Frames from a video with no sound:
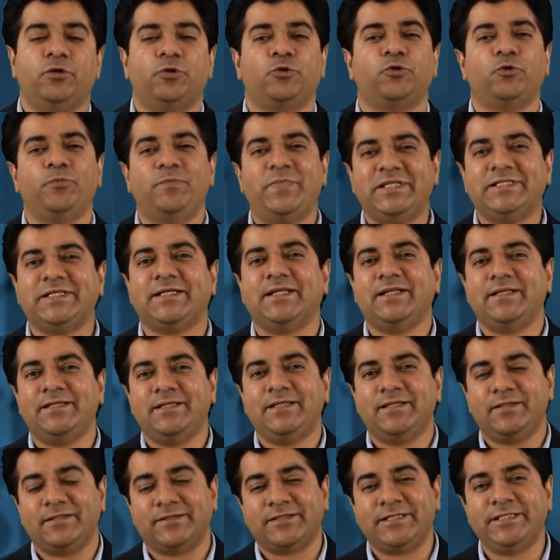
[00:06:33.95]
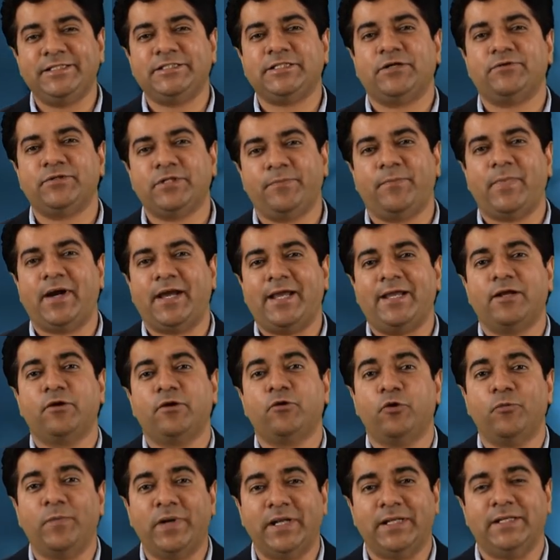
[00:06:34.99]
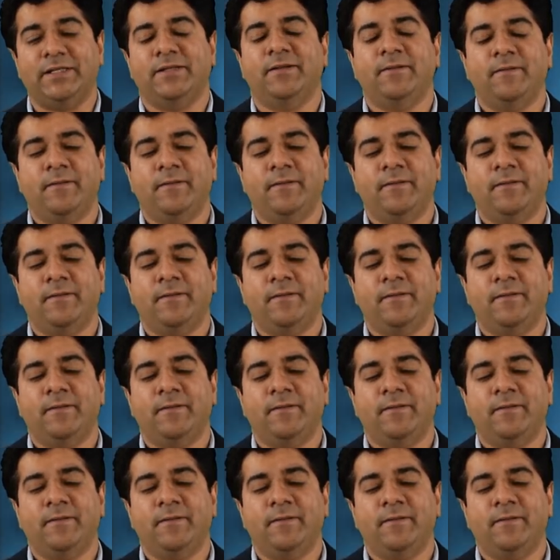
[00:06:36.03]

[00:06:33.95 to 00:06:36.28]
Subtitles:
to basically reach out the buyer globally.